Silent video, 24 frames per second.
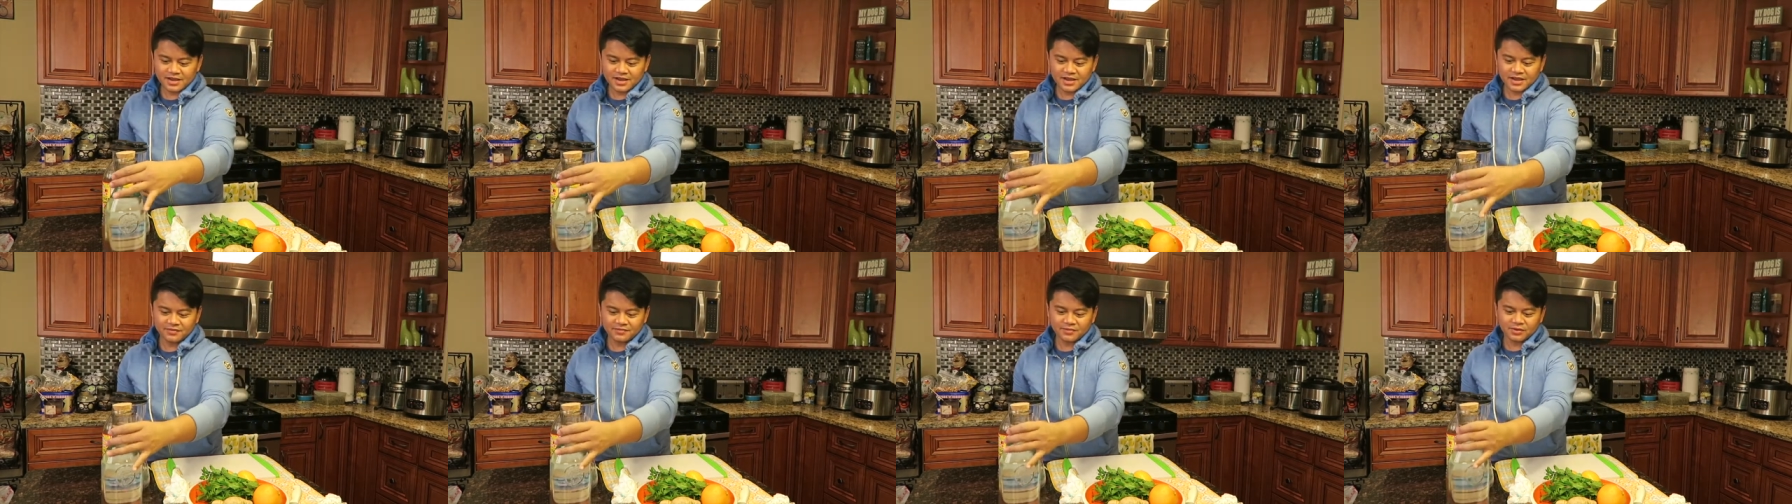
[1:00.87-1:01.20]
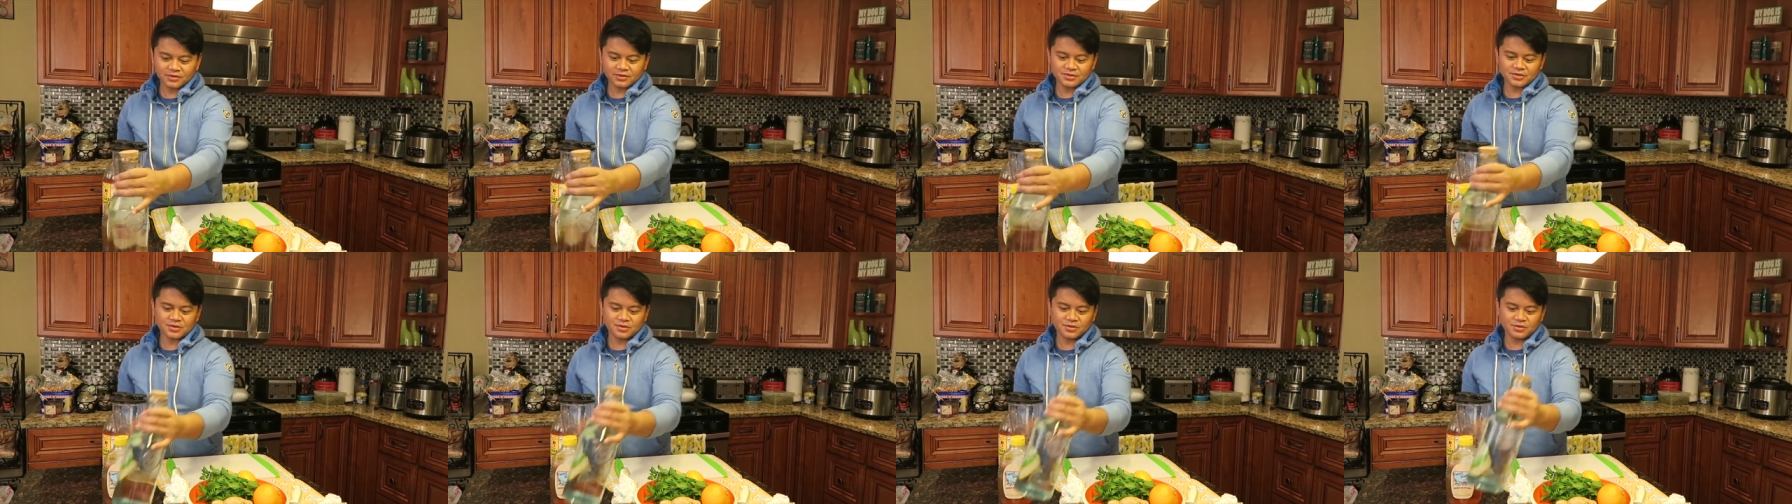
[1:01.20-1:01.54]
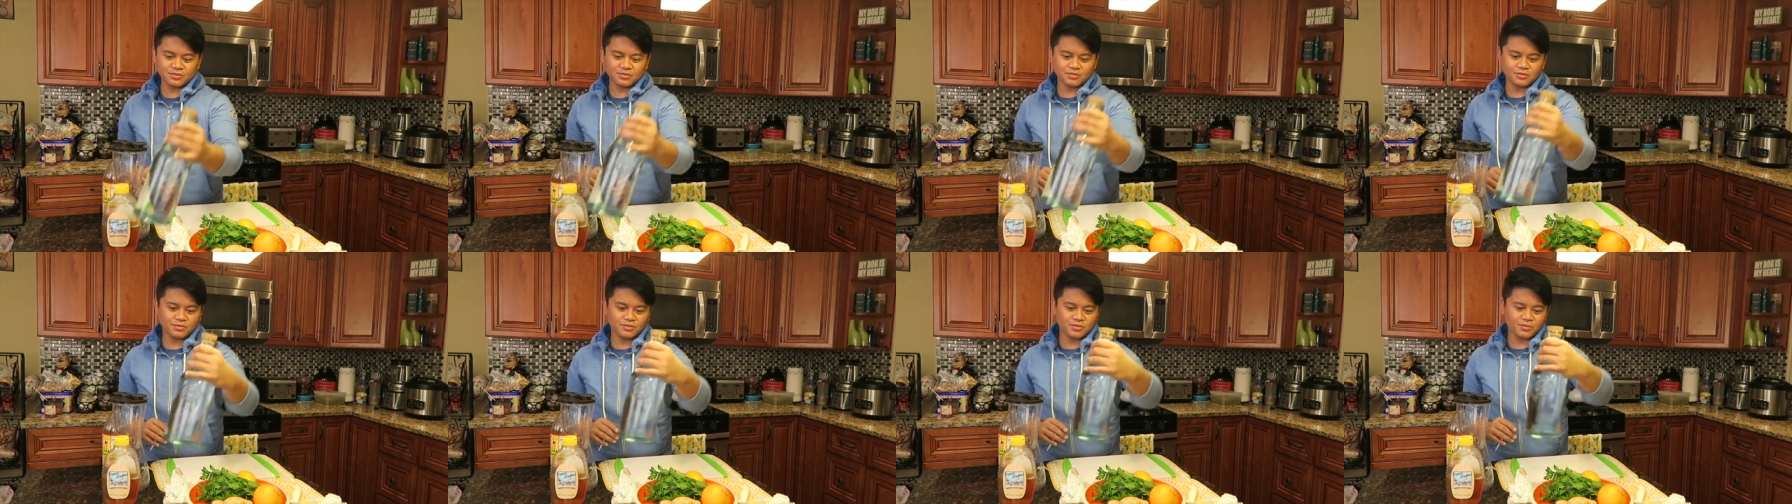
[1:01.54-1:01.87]
I have
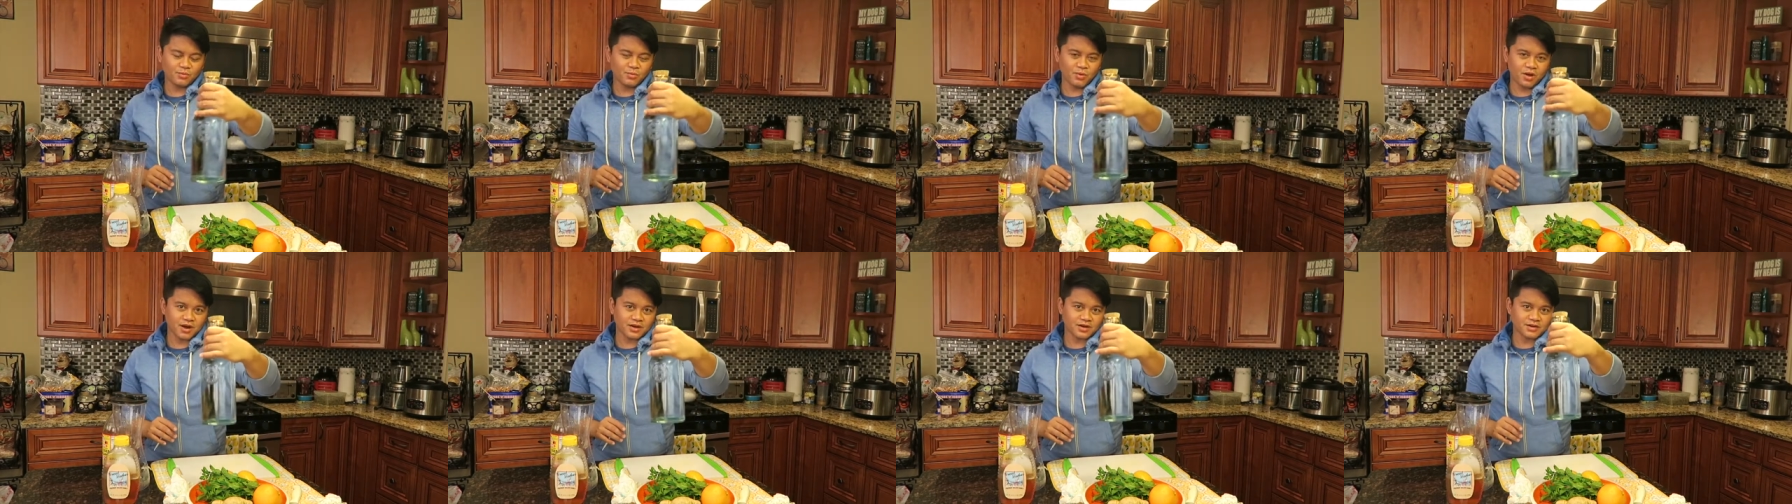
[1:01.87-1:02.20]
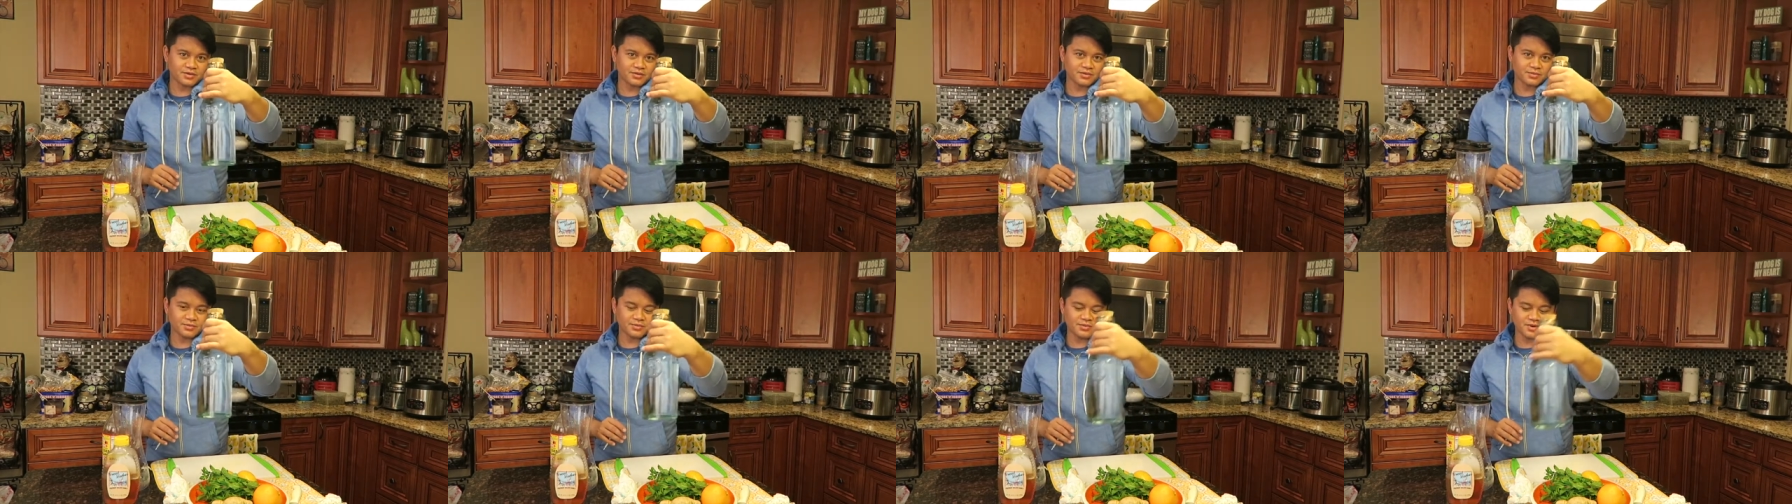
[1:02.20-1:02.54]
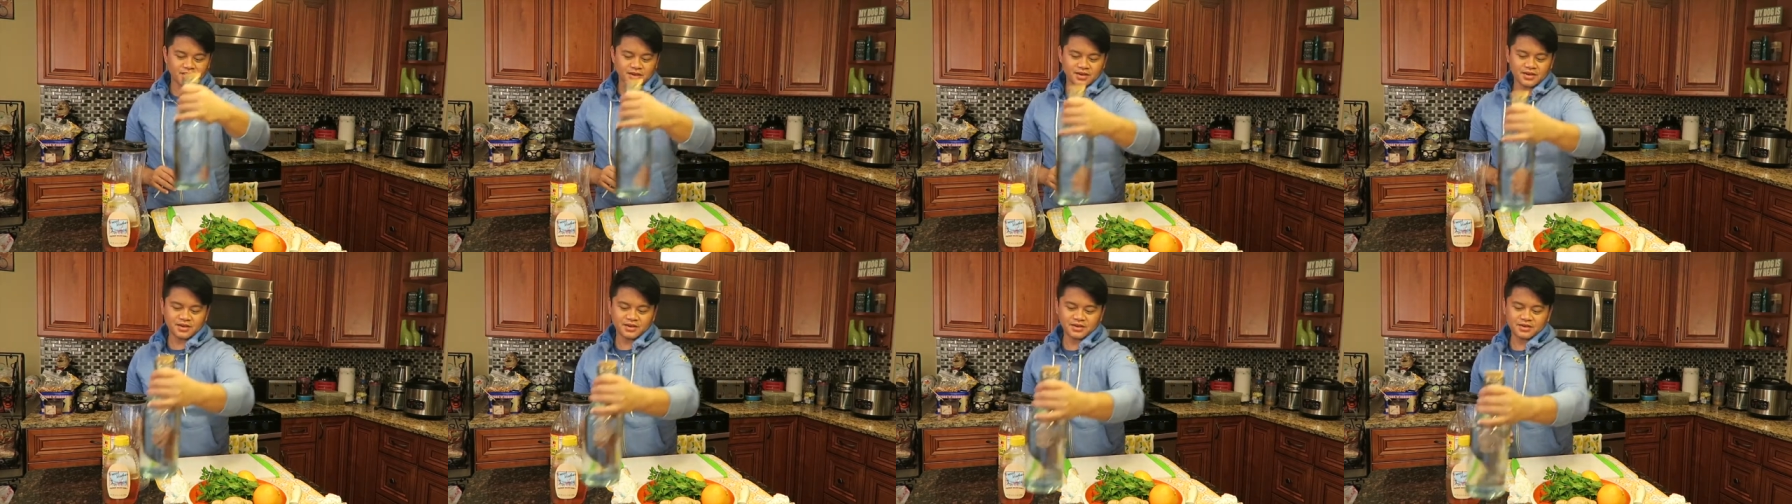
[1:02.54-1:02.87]
also water
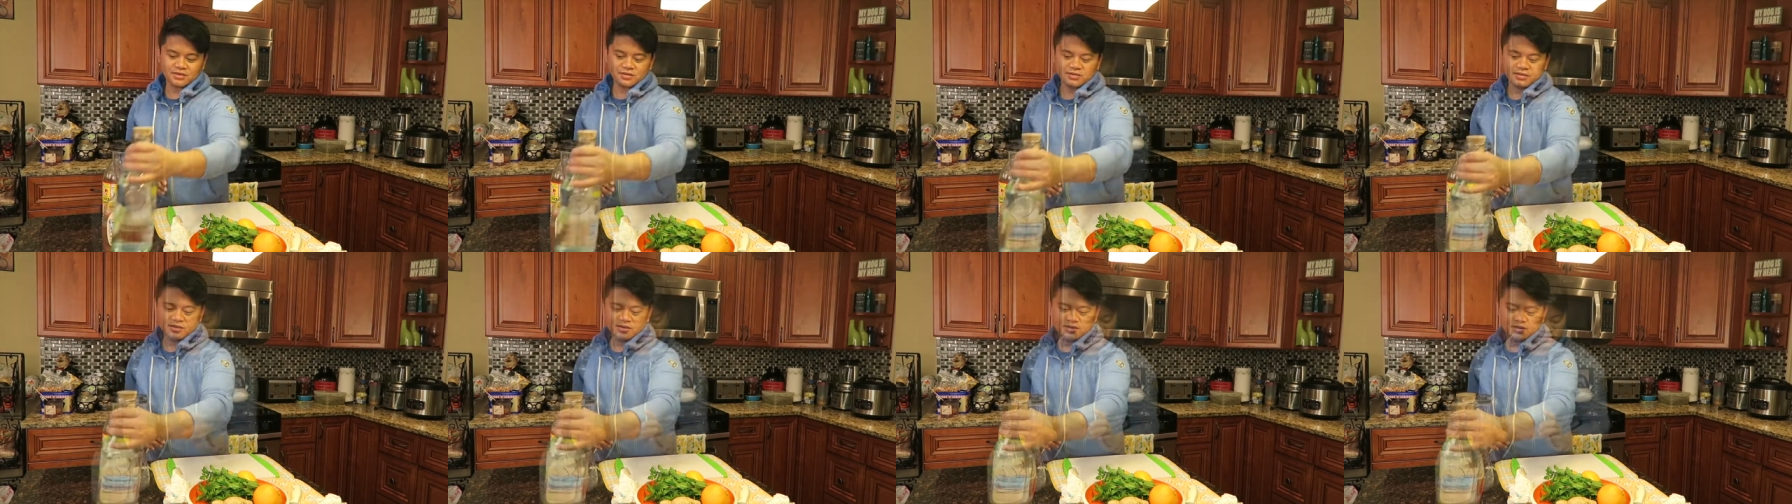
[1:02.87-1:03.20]
right here.